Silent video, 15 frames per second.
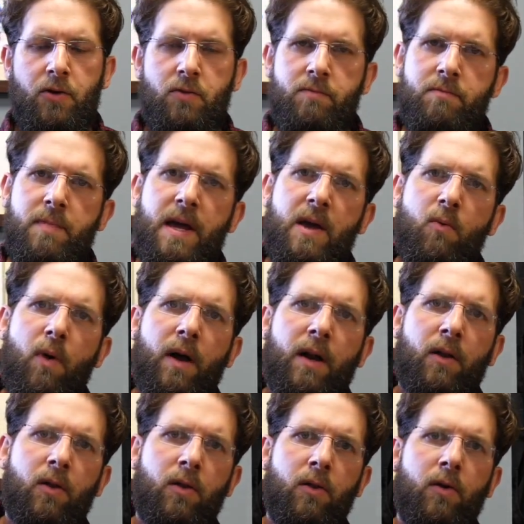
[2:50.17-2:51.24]
you may want
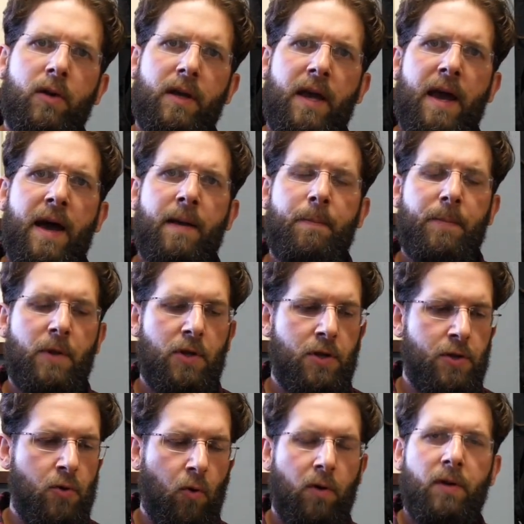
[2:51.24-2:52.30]
to look at
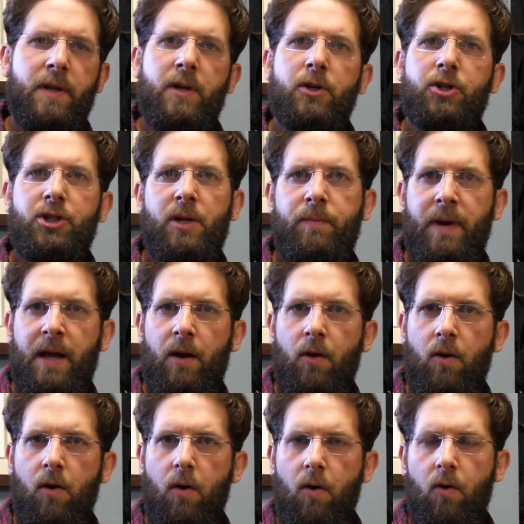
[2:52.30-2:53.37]
your leadership at
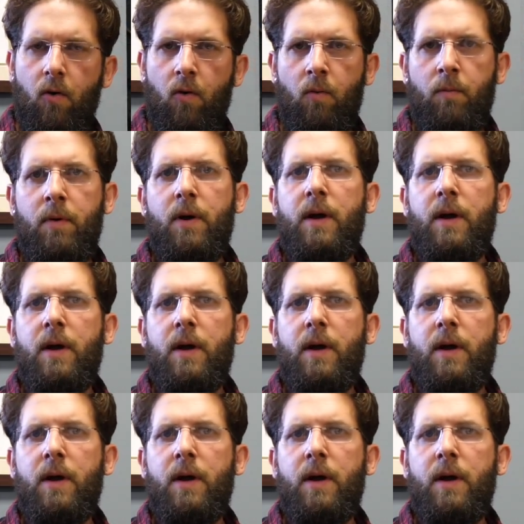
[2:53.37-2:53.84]
home